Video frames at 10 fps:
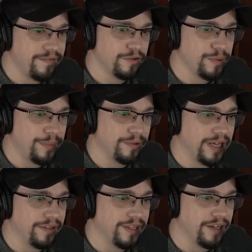for people
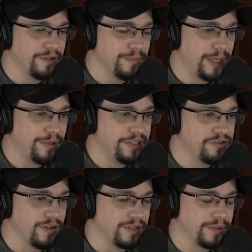out there who may be
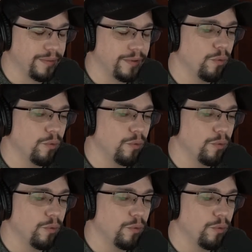struggling